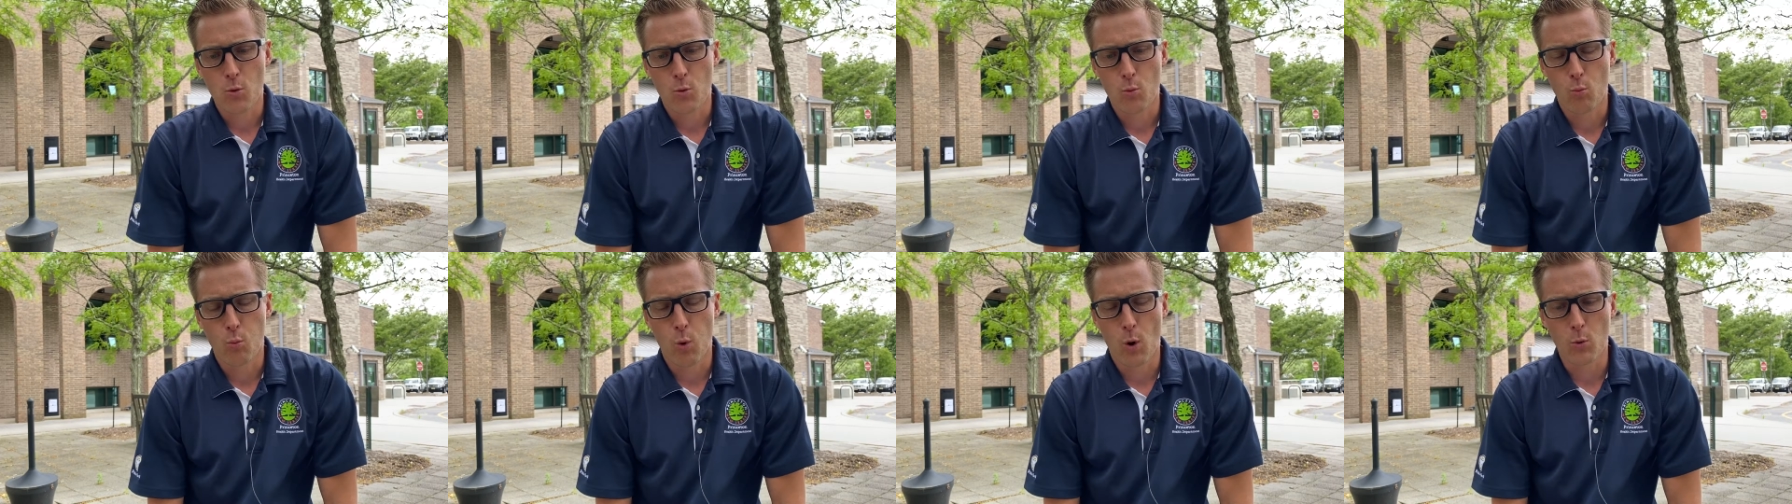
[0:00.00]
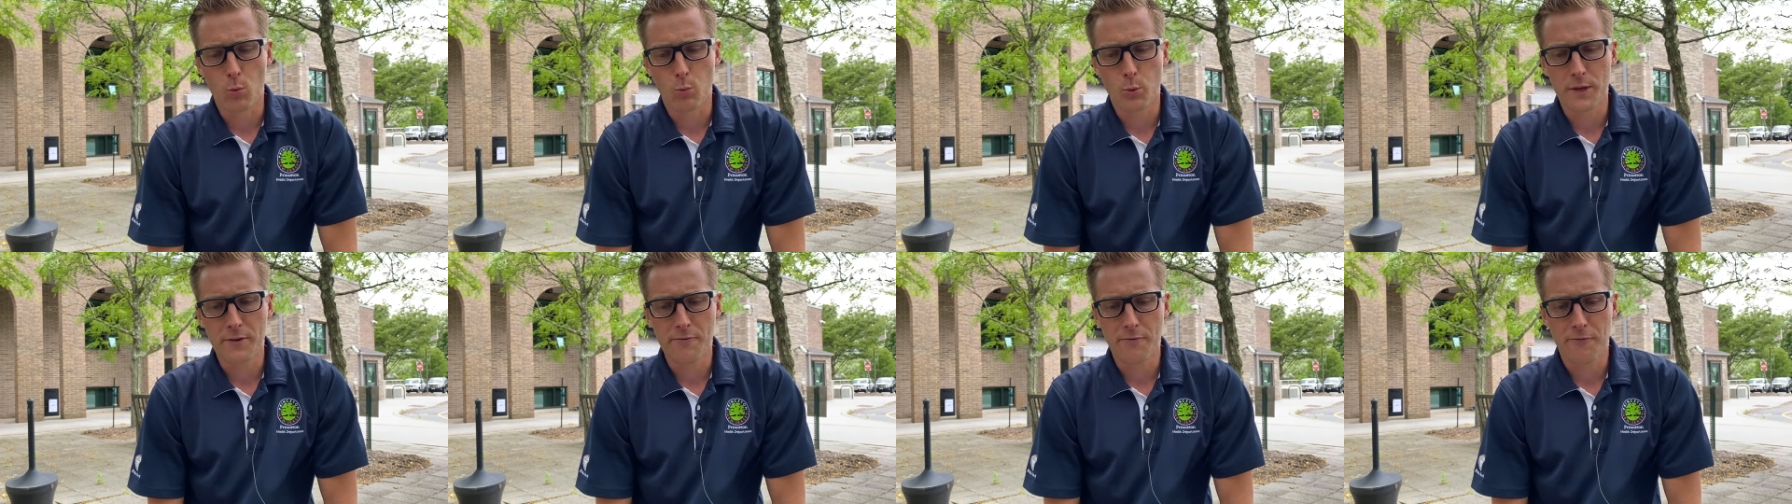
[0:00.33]
What
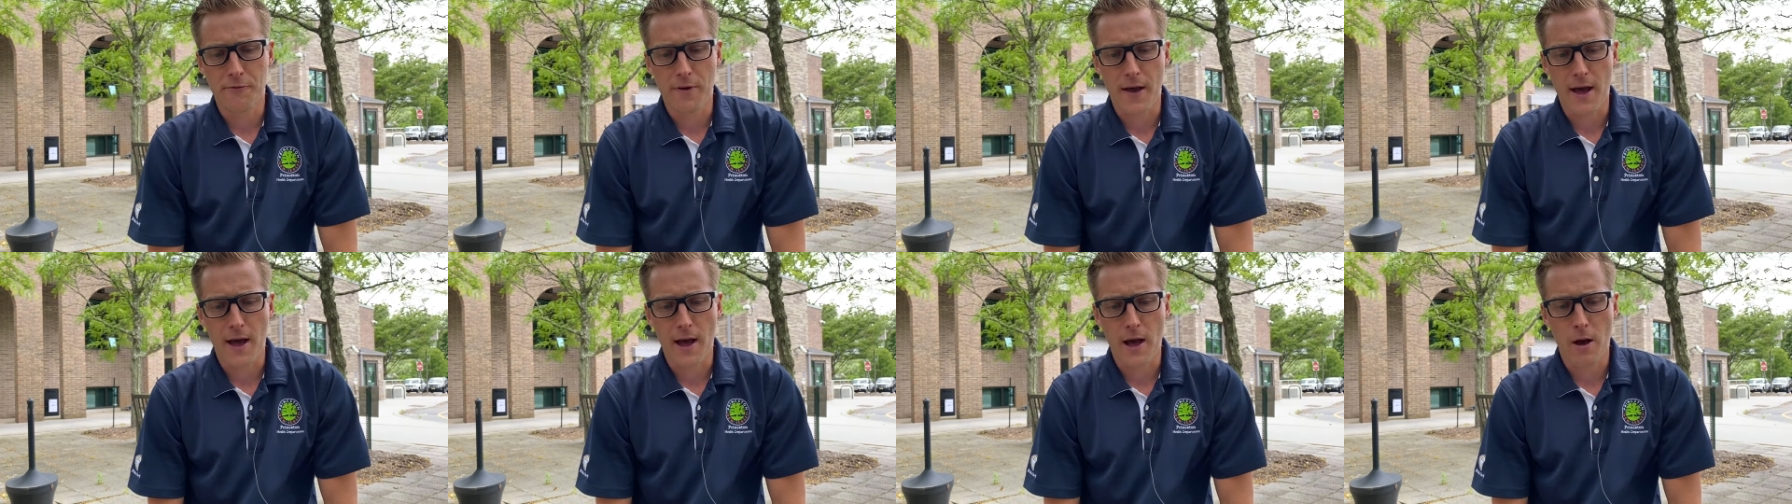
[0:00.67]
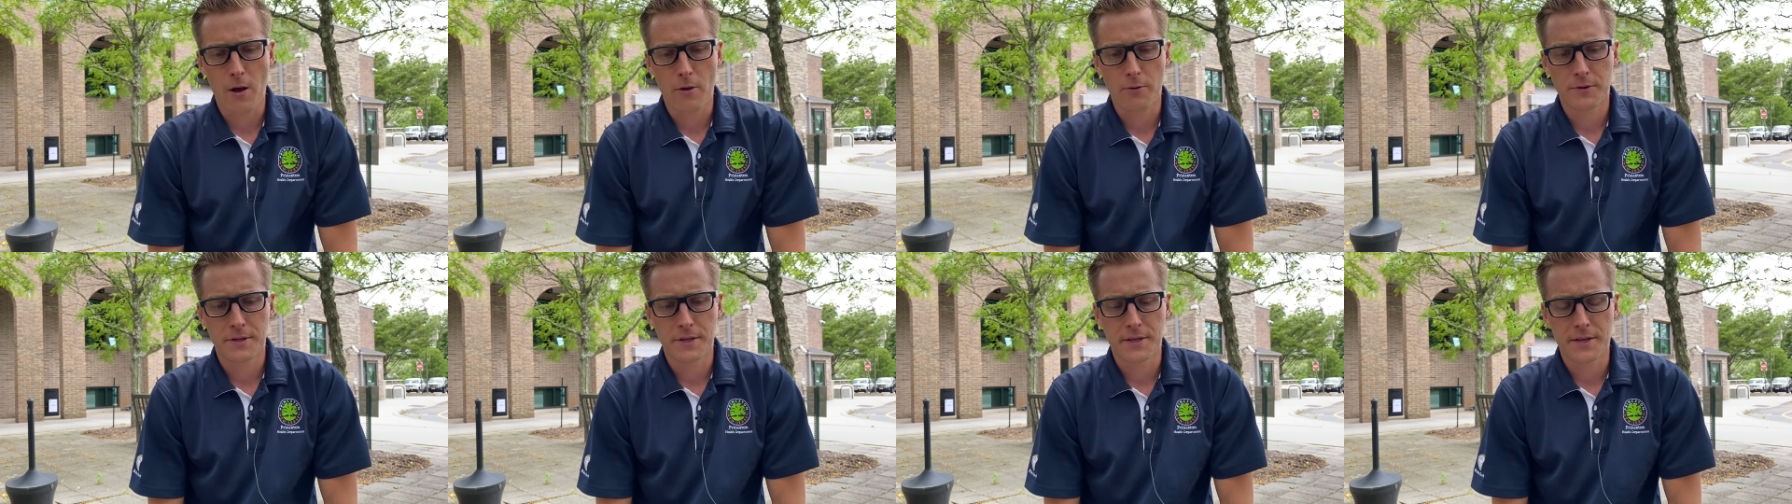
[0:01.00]
we've
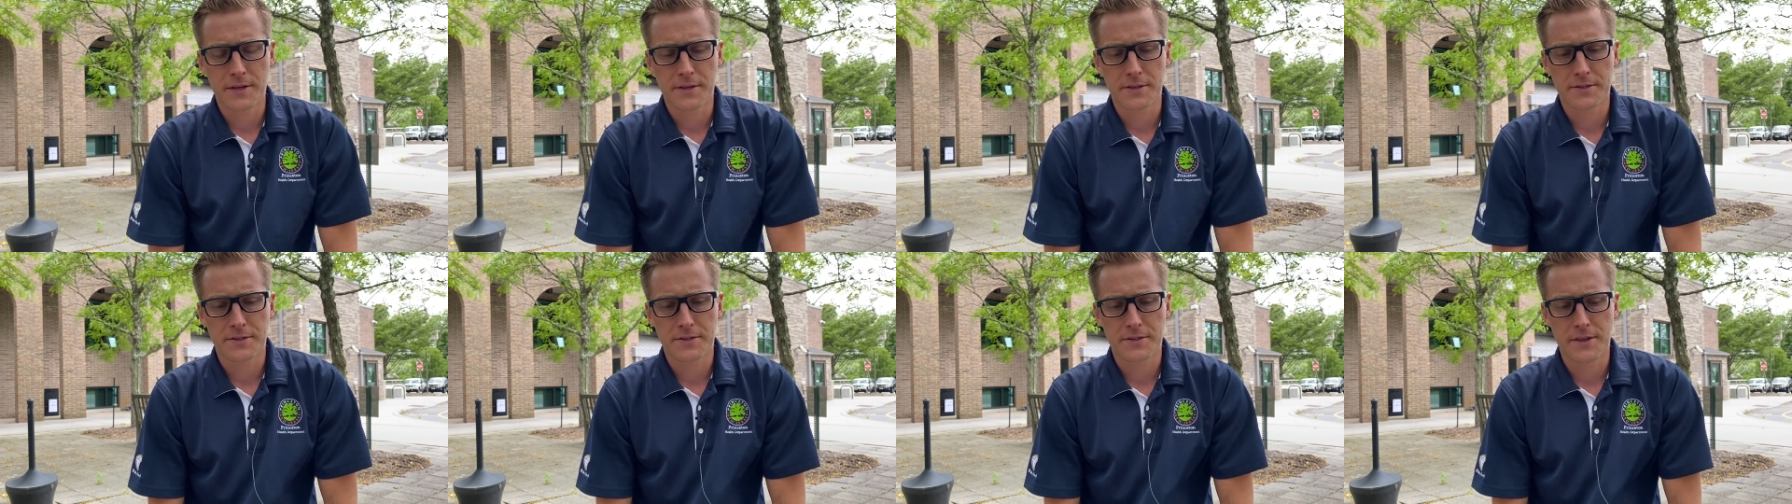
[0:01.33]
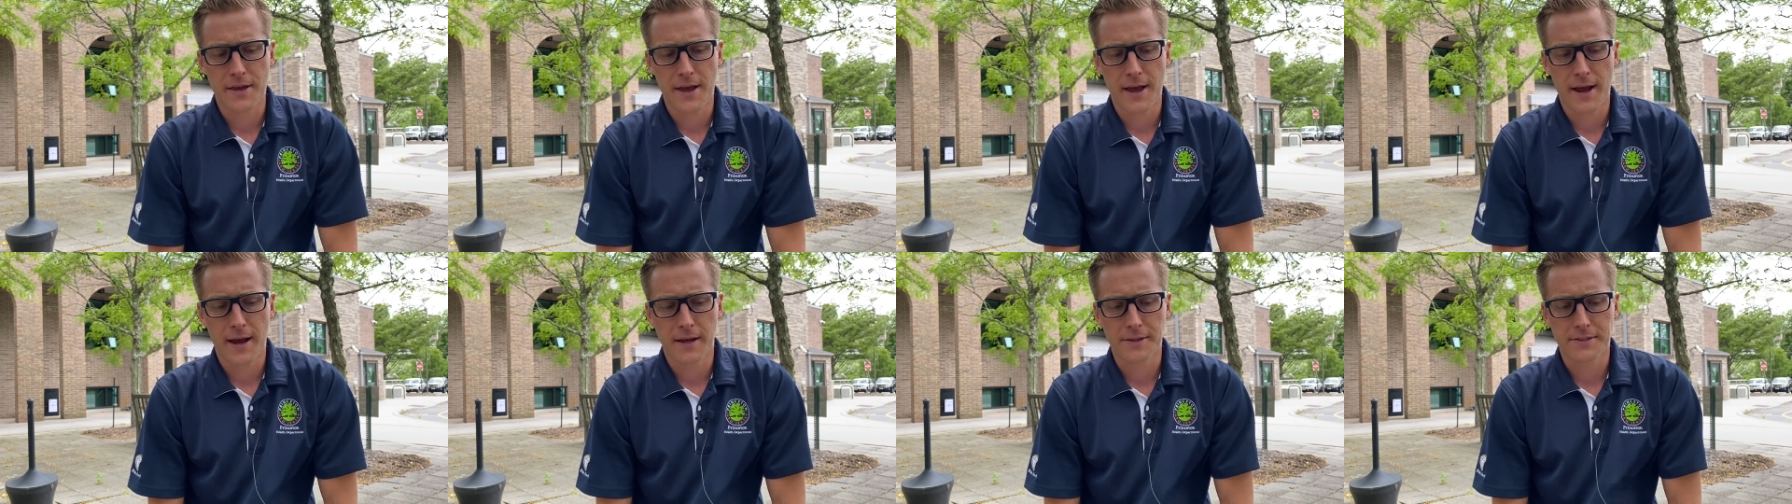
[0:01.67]
found is
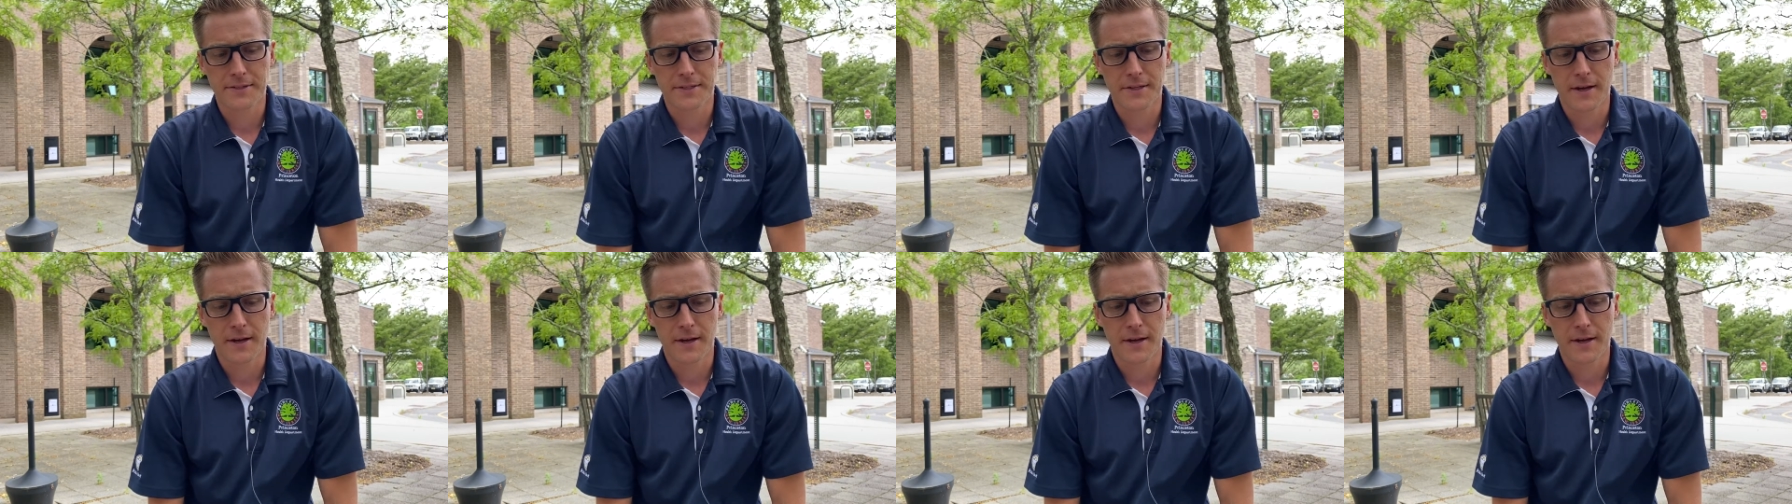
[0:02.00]
that